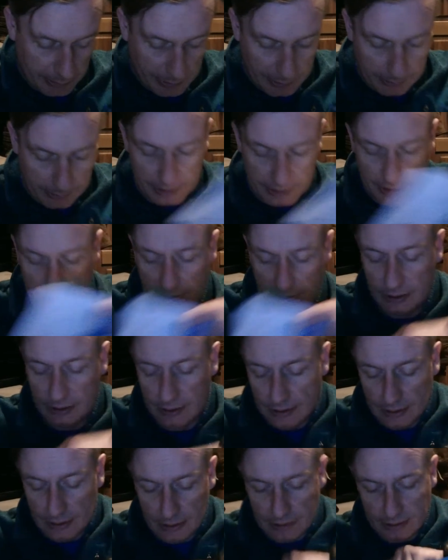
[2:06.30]
Bobby
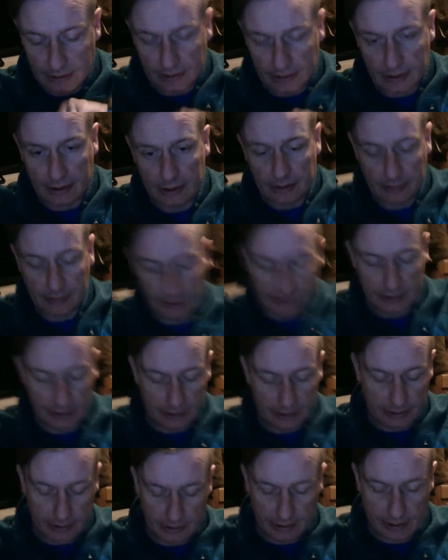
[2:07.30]
that I
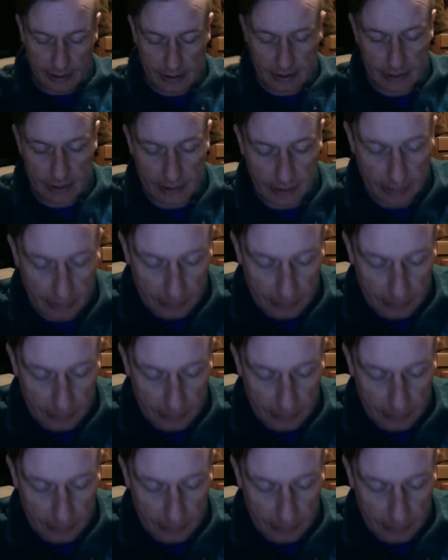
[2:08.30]
did yesterday.